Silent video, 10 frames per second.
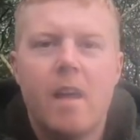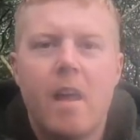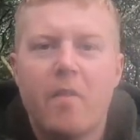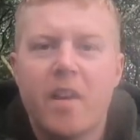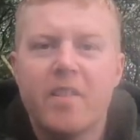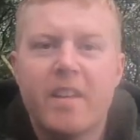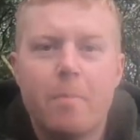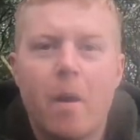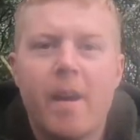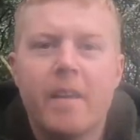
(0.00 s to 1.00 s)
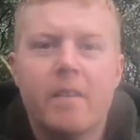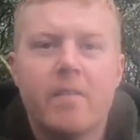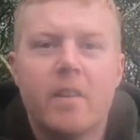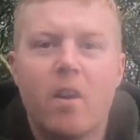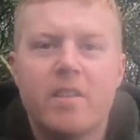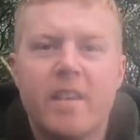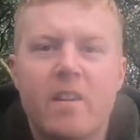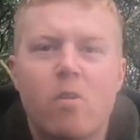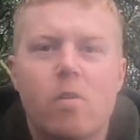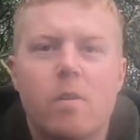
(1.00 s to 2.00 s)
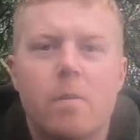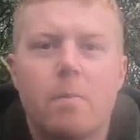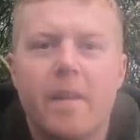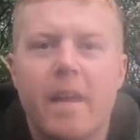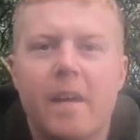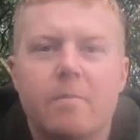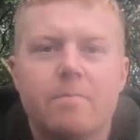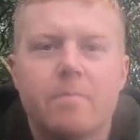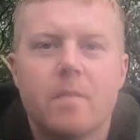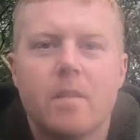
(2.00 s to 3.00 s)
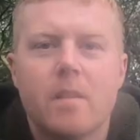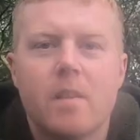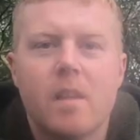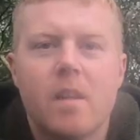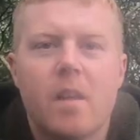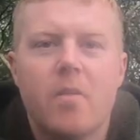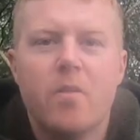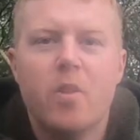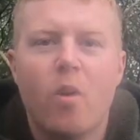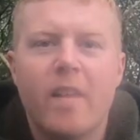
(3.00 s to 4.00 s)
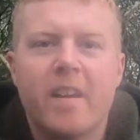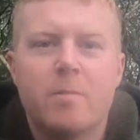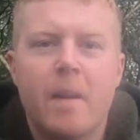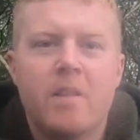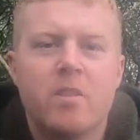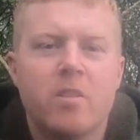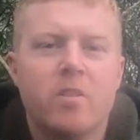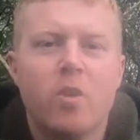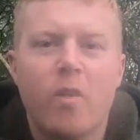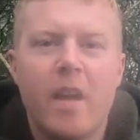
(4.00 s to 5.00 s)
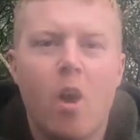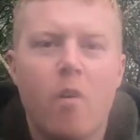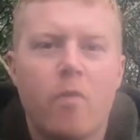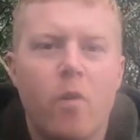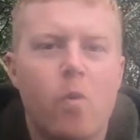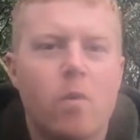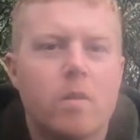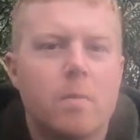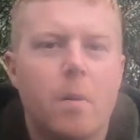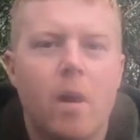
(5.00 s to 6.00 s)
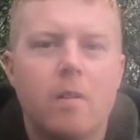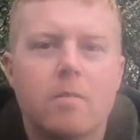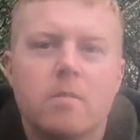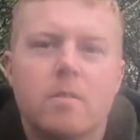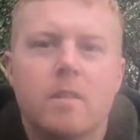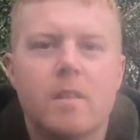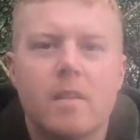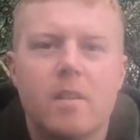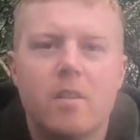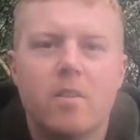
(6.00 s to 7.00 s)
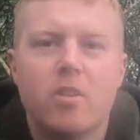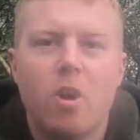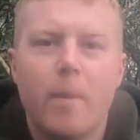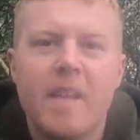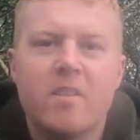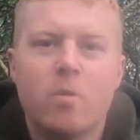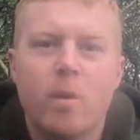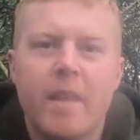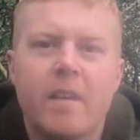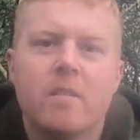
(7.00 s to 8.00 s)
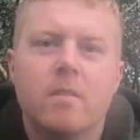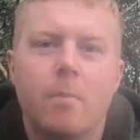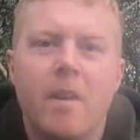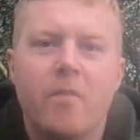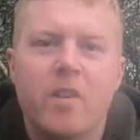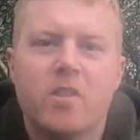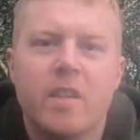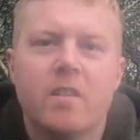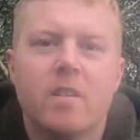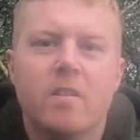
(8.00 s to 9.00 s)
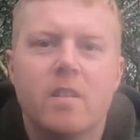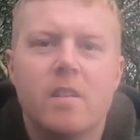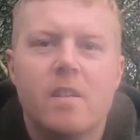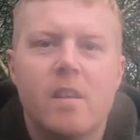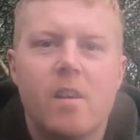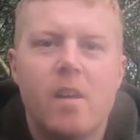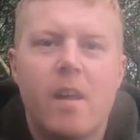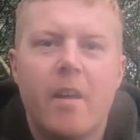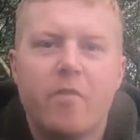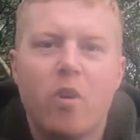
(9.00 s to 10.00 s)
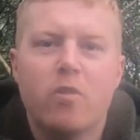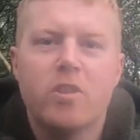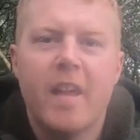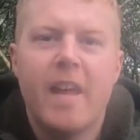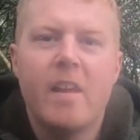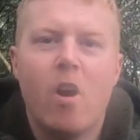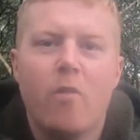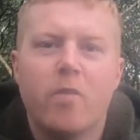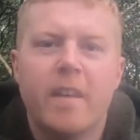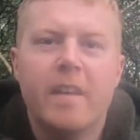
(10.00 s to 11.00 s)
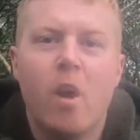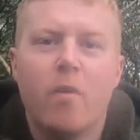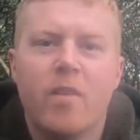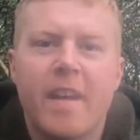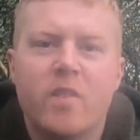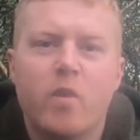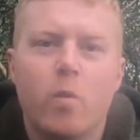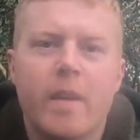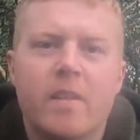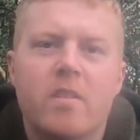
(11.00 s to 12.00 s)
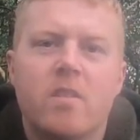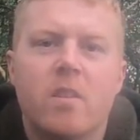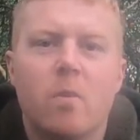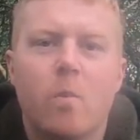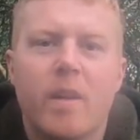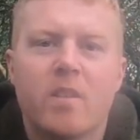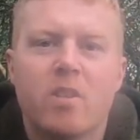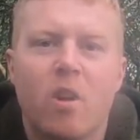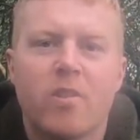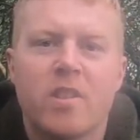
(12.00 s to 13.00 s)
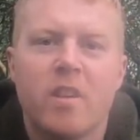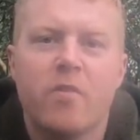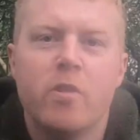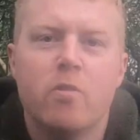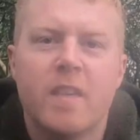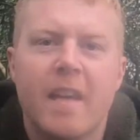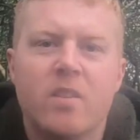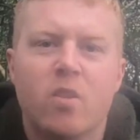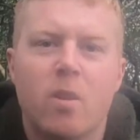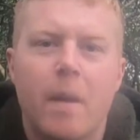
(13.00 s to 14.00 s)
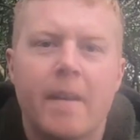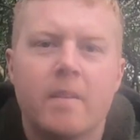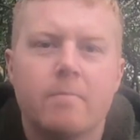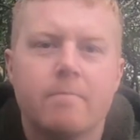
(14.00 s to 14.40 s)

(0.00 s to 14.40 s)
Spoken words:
If I can nick a bite, then ideal, but yeah, not that expectant, not that hopeful, but you've got to be in it to win it. I'm here fishing. If not today, hopefully over the next few weeks we can start to see a few tench on the bank.